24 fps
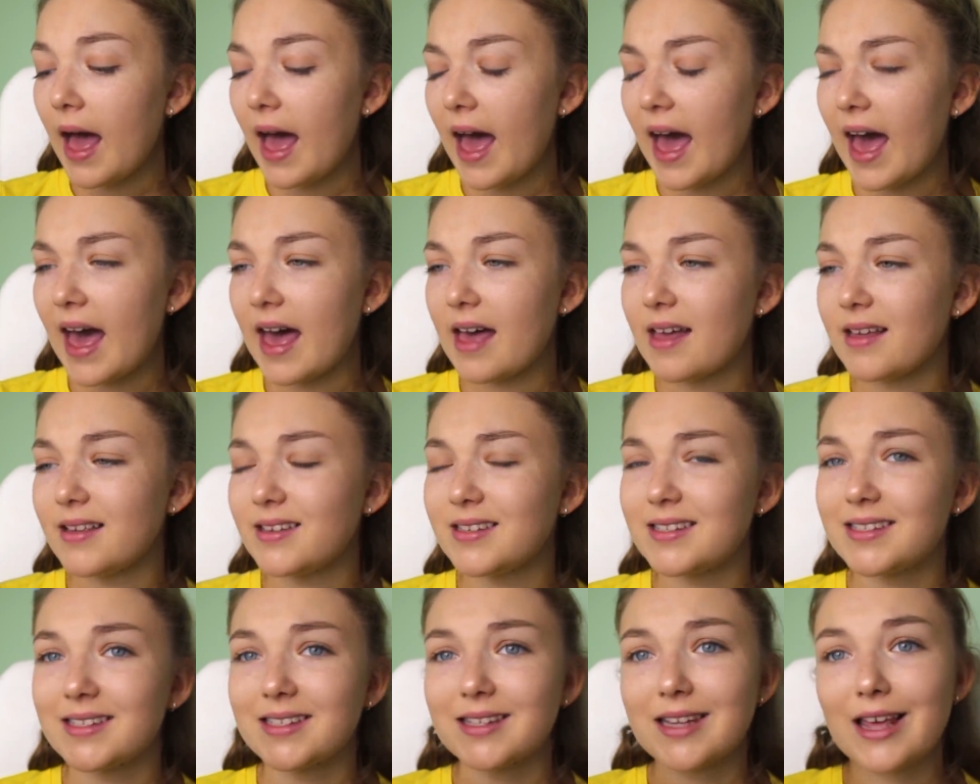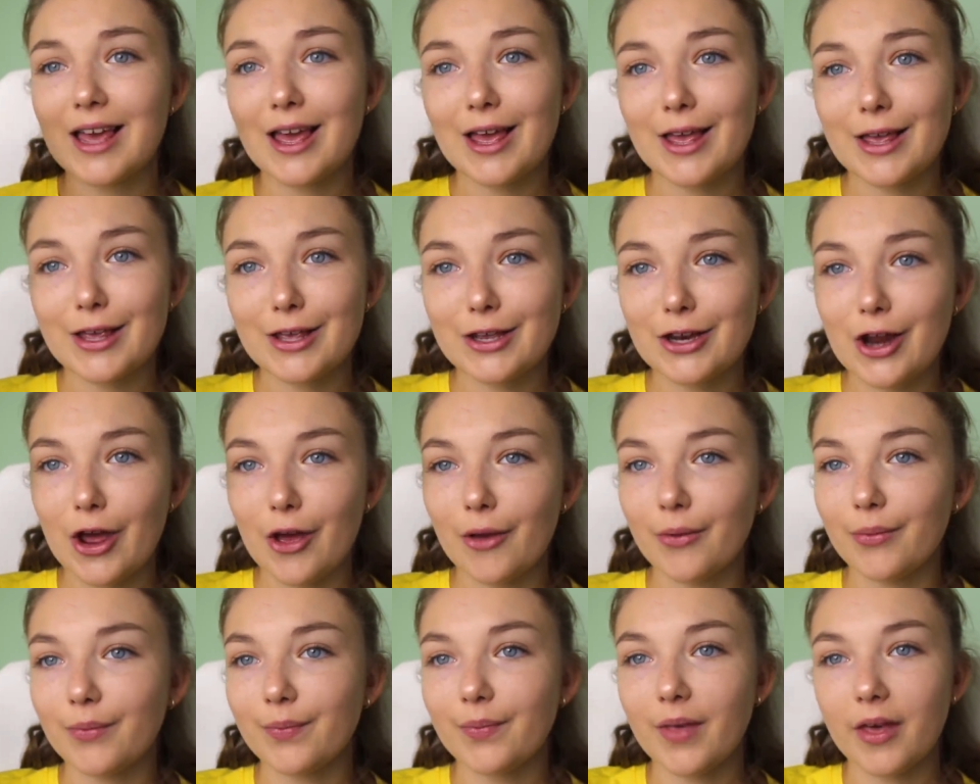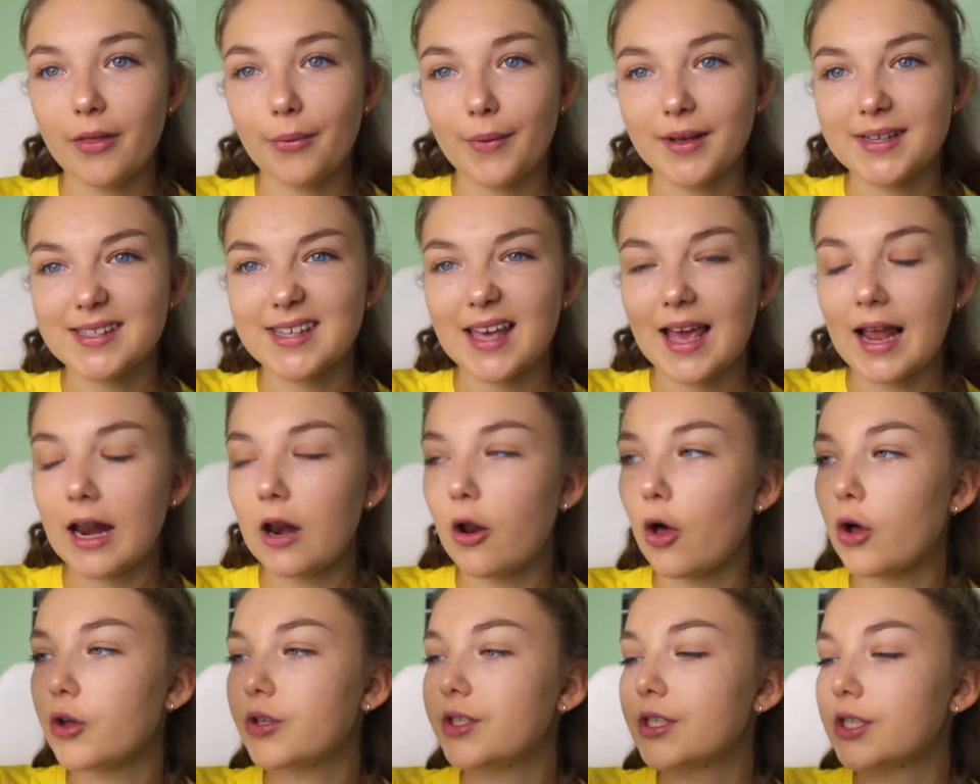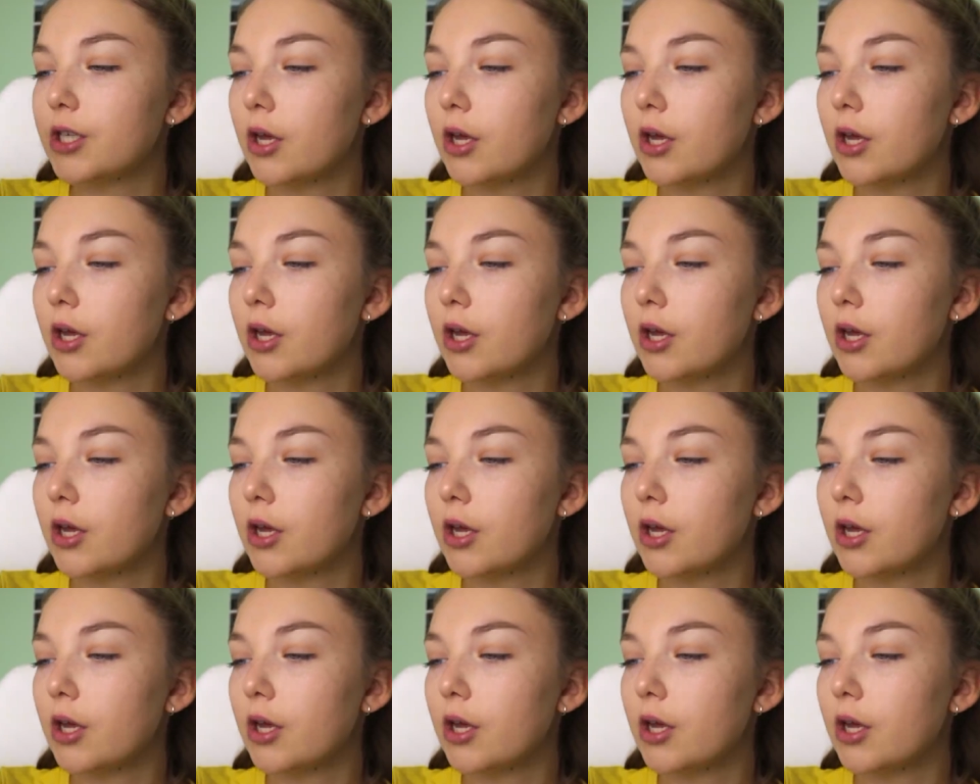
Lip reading: as you know, otherwise they get lost.